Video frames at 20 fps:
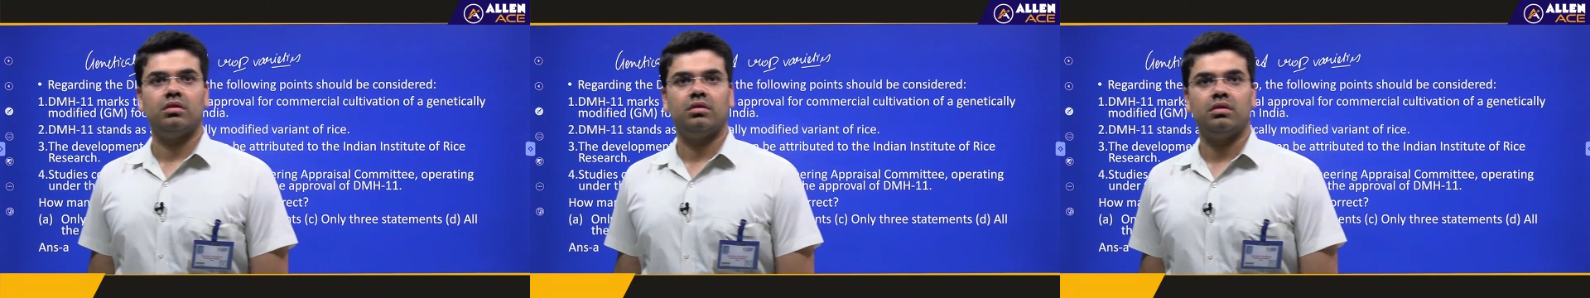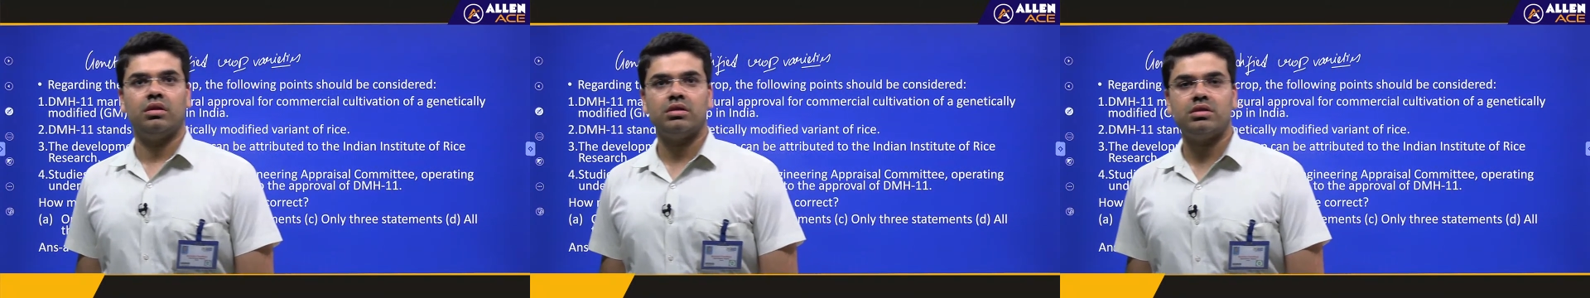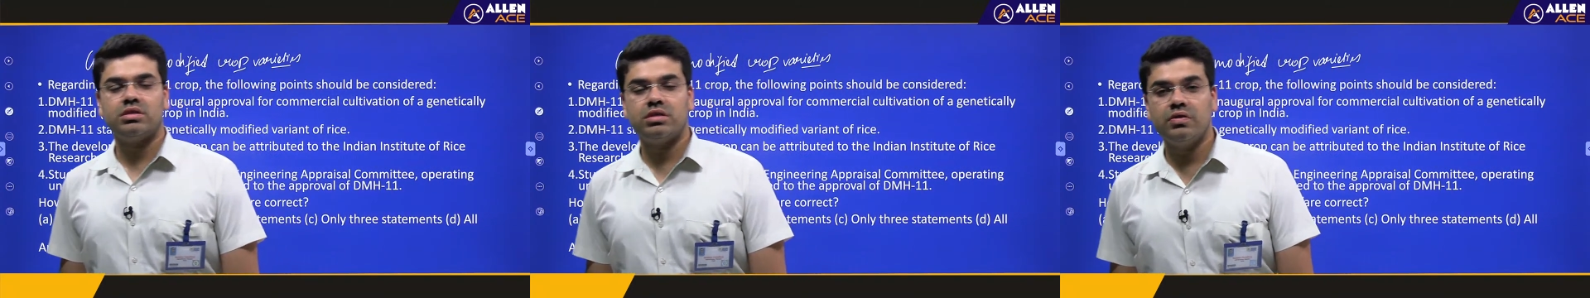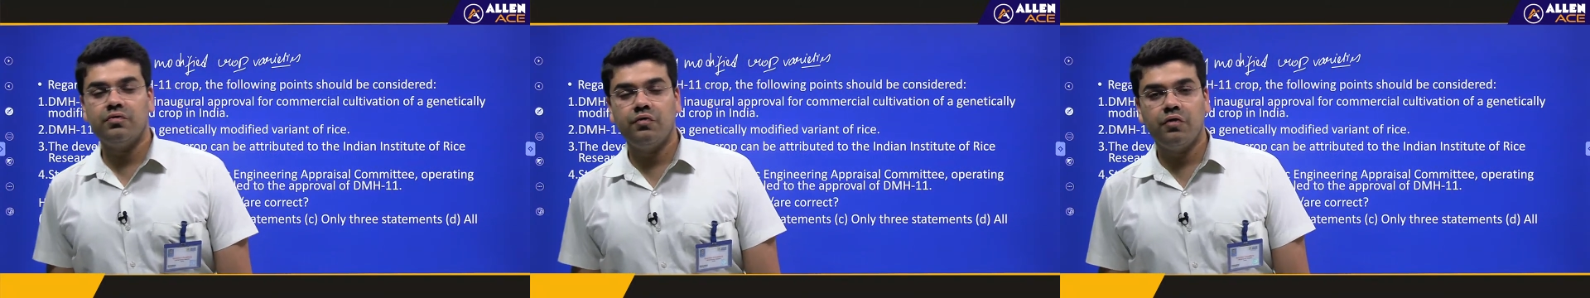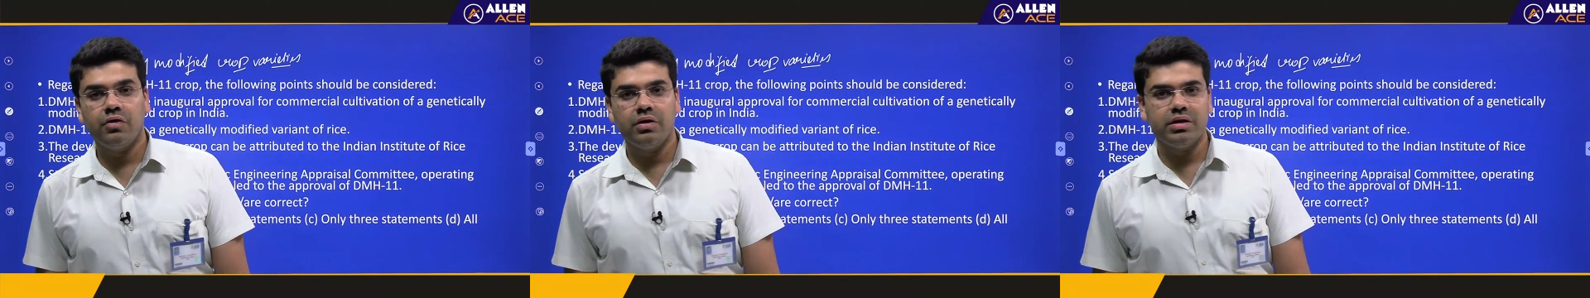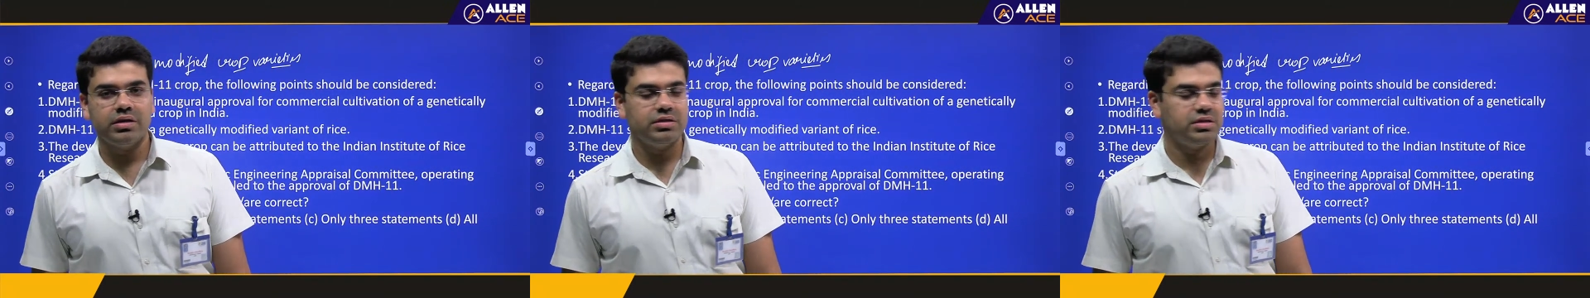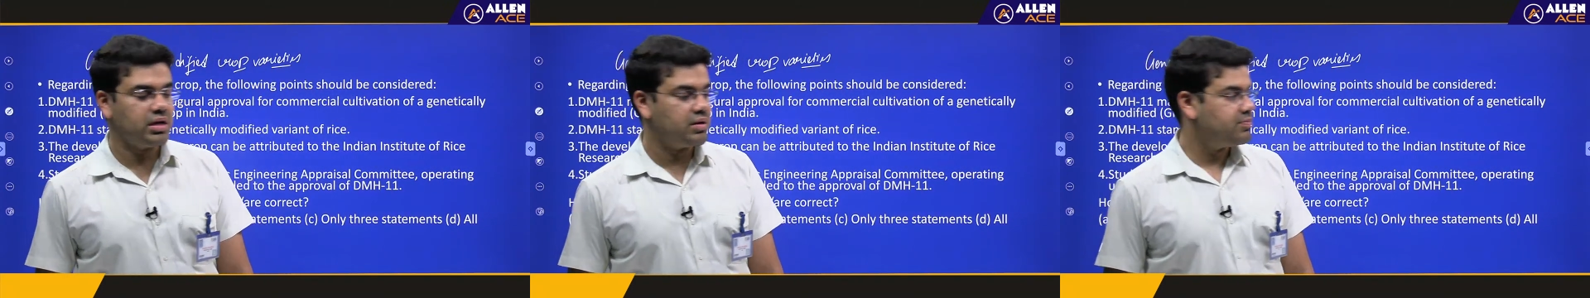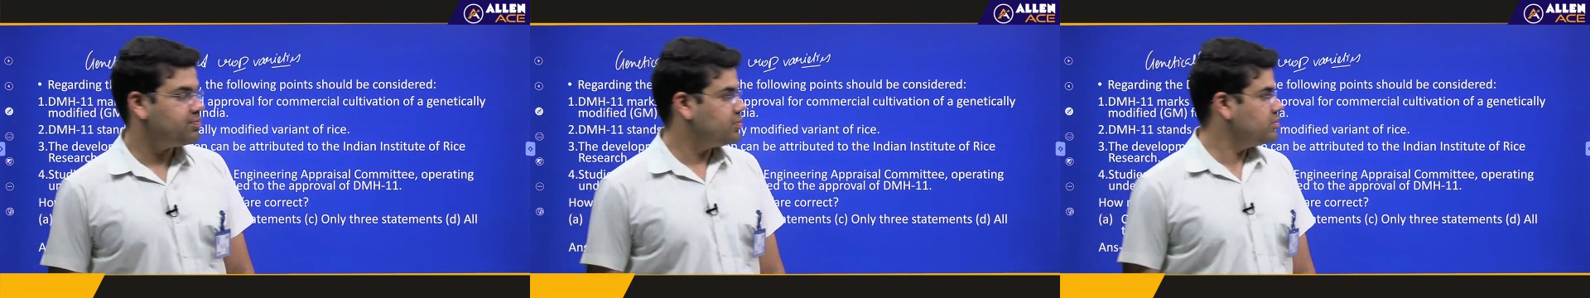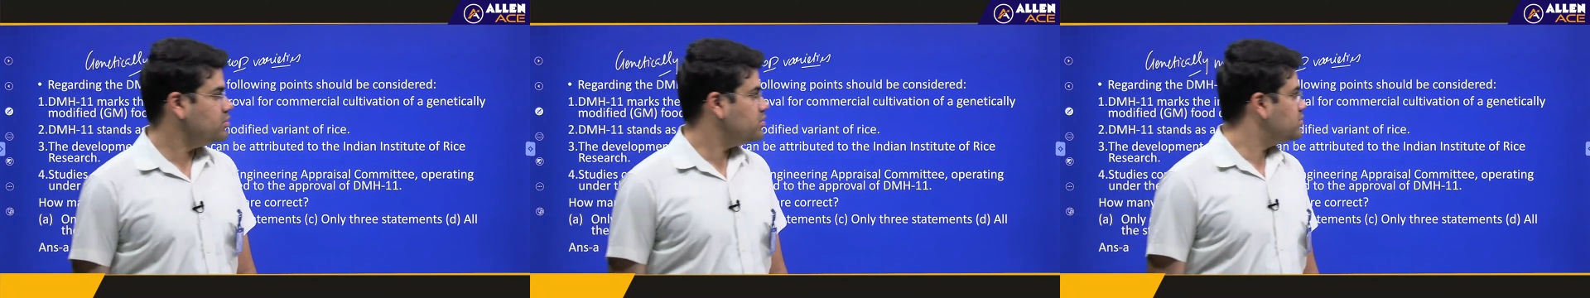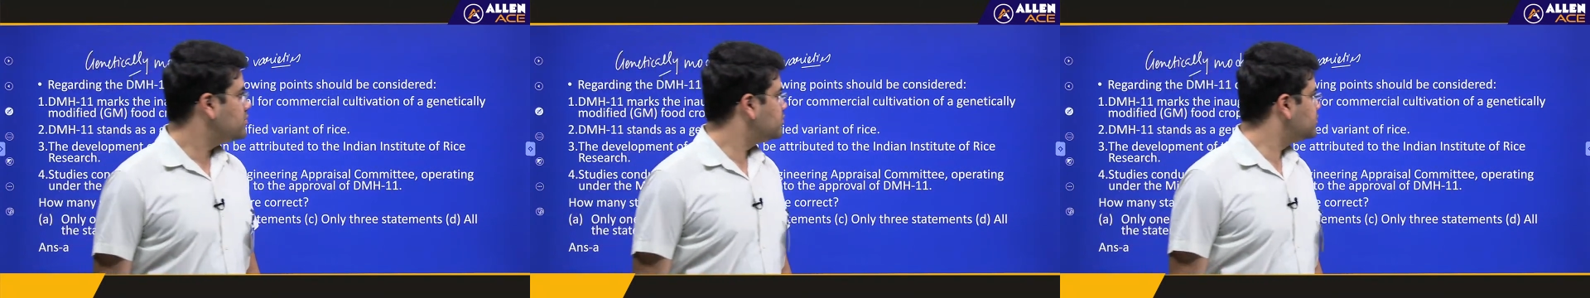Let's say, for
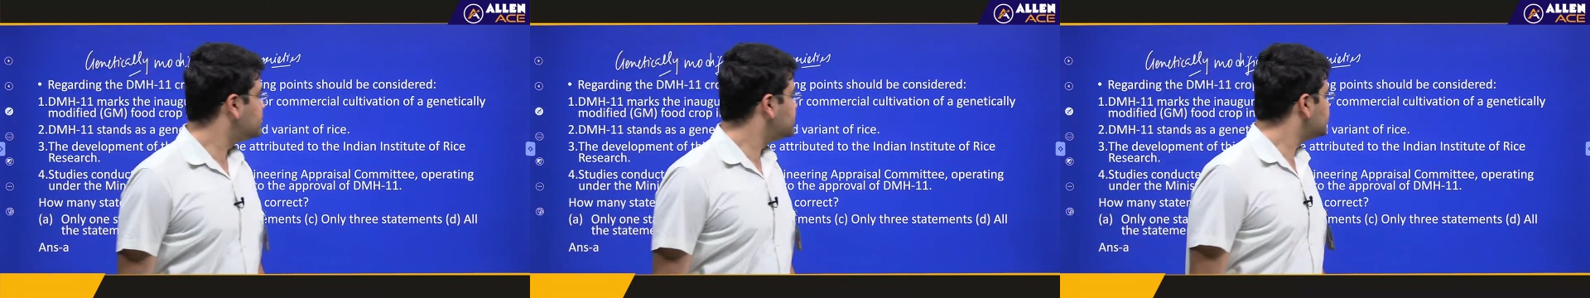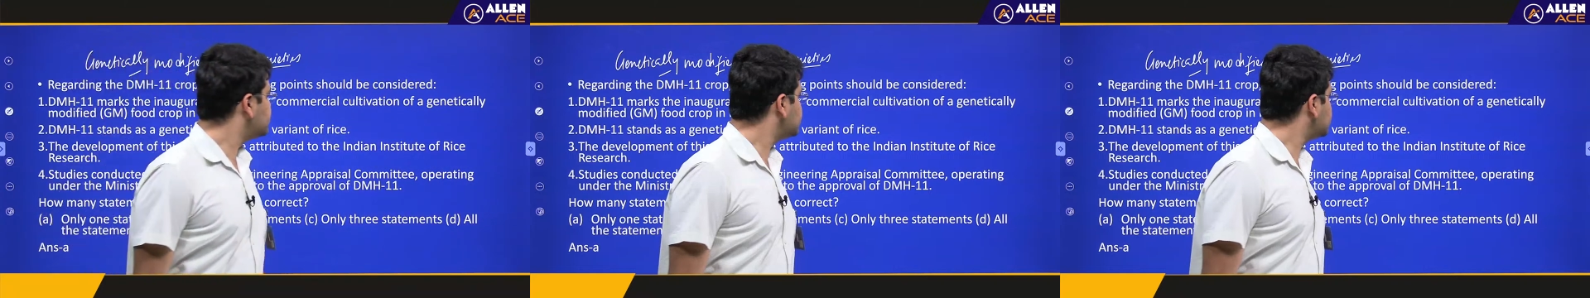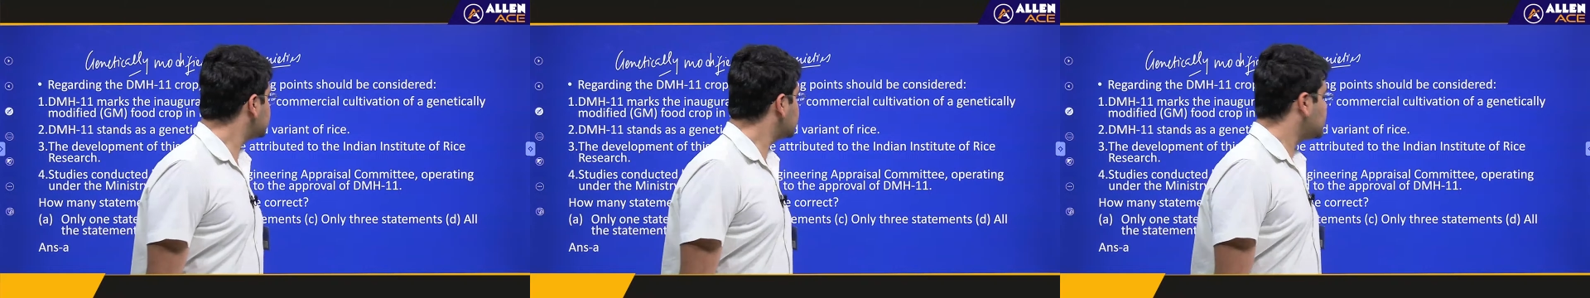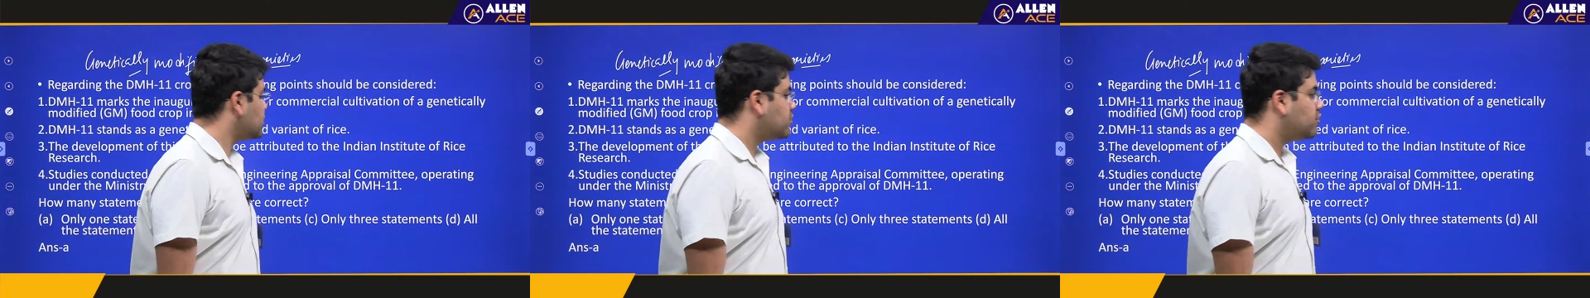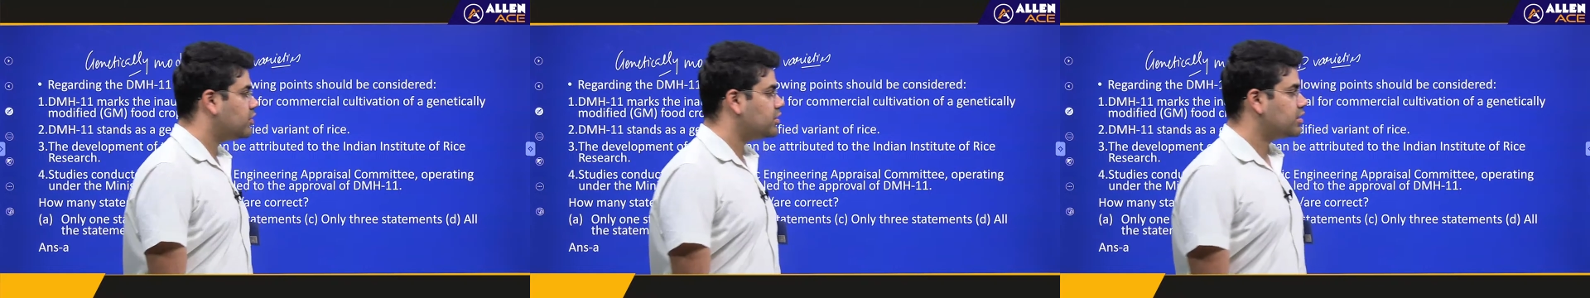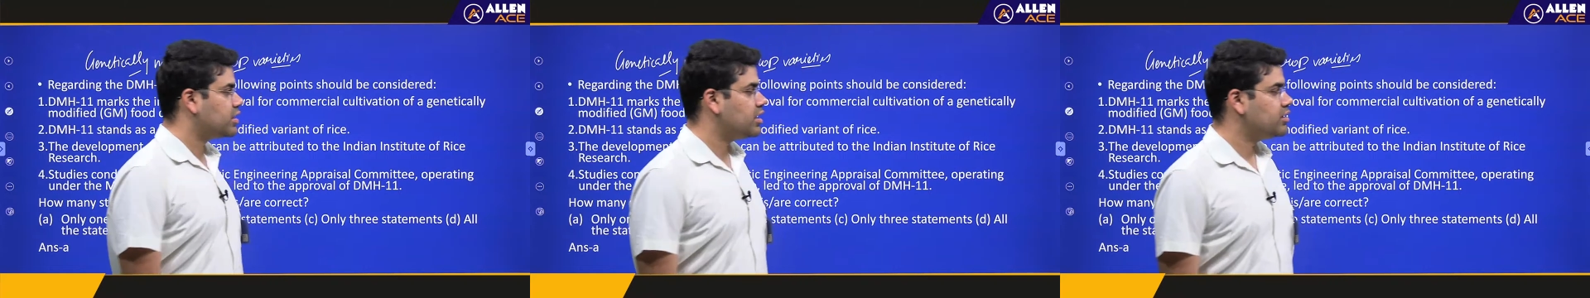example, what